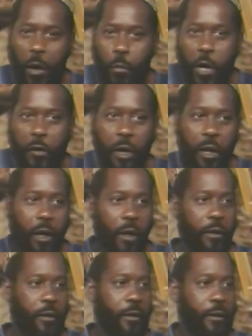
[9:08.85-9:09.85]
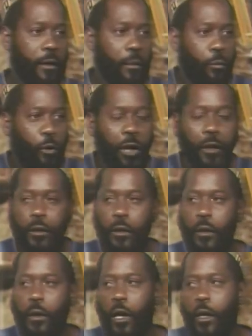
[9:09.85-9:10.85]
America,
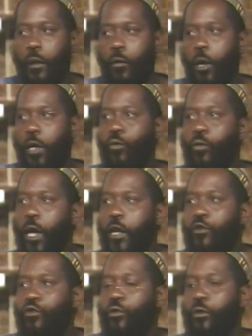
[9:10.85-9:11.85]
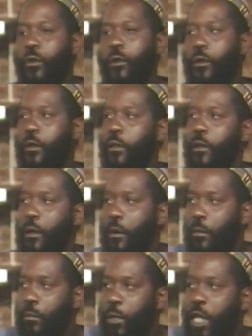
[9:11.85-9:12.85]
Britain are the one who control
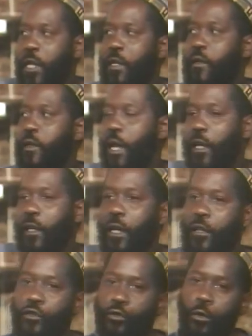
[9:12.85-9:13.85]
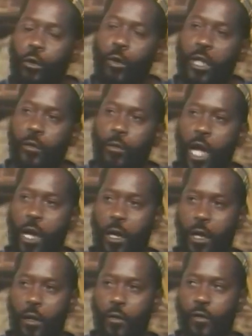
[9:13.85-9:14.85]
Belize and control
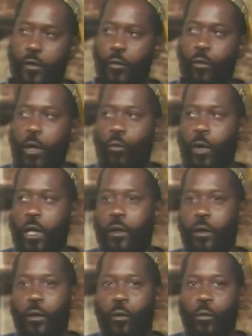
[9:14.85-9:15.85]
Guatemala. So what